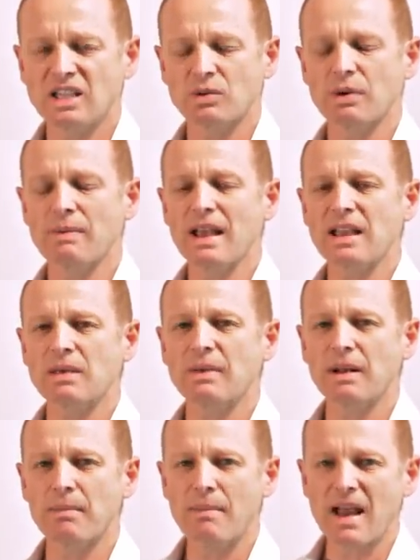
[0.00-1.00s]
is that we make
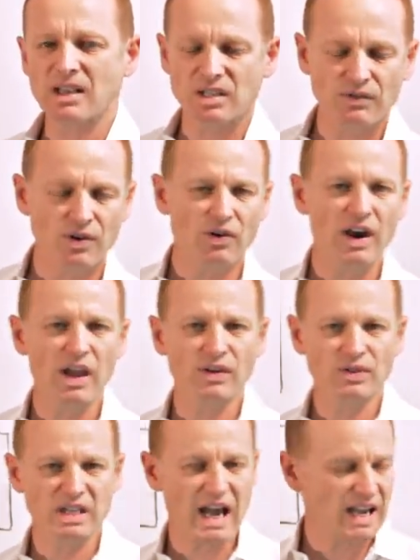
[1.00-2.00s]
them in a massive
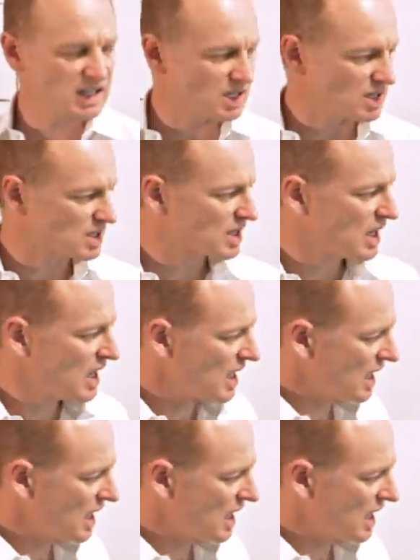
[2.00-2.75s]
array of sizes.